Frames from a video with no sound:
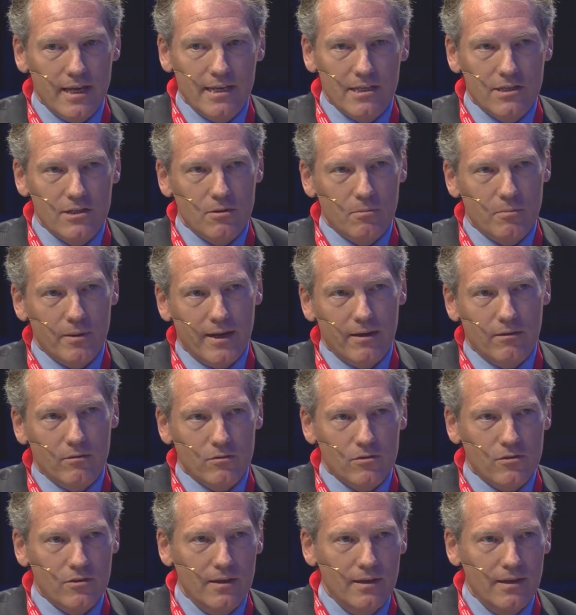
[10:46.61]
It's
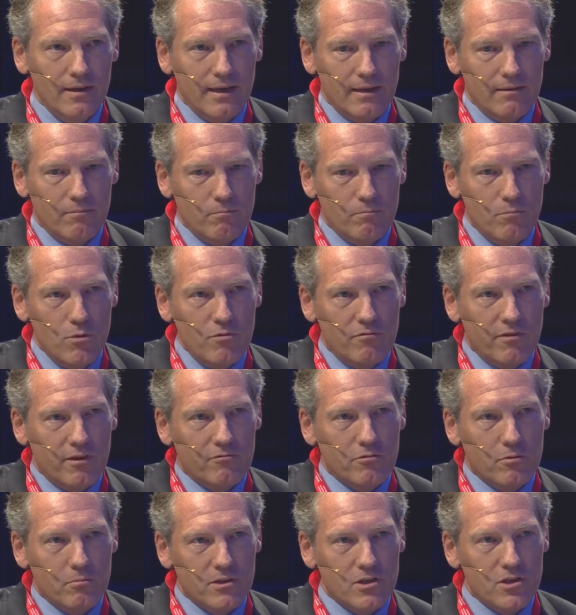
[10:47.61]
about moving
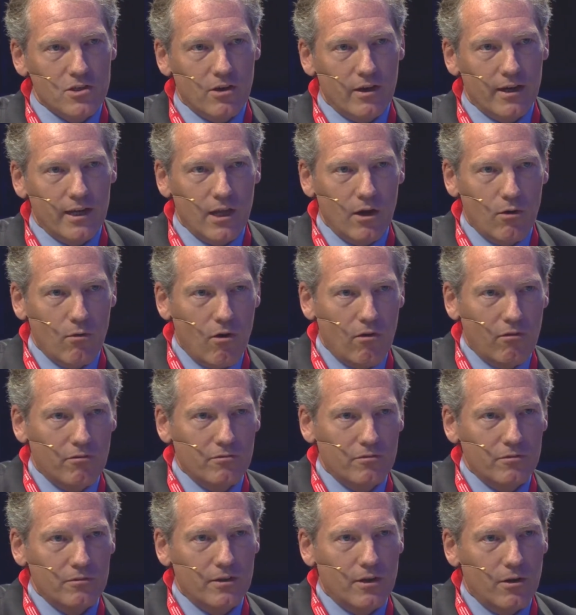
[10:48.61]
from a silo of,
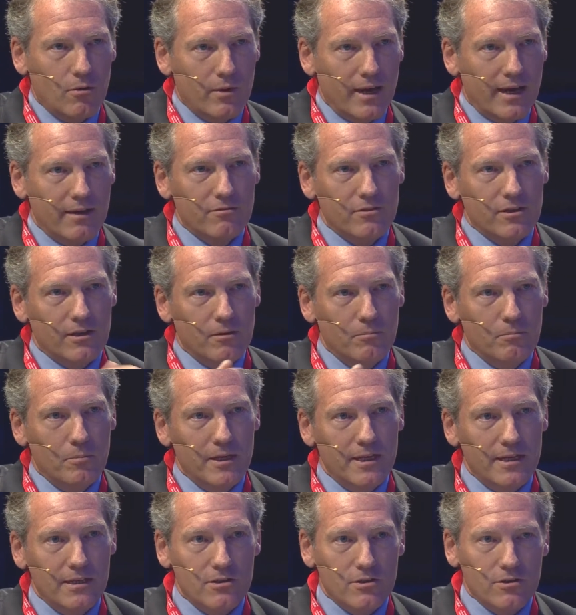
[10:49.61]
you know, we have to
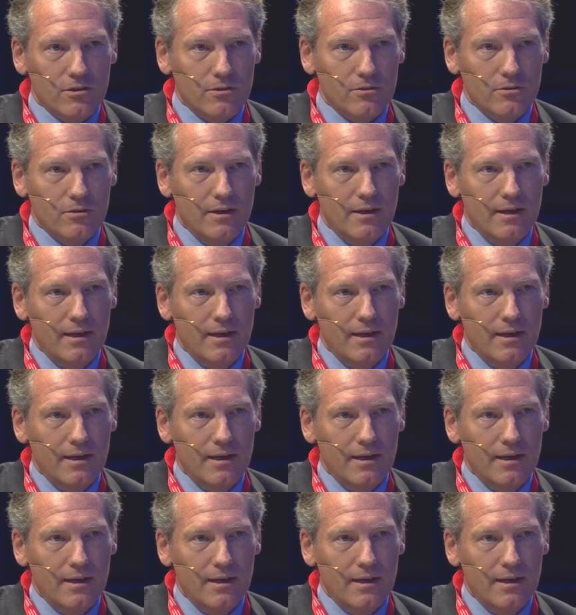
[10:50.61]
compete to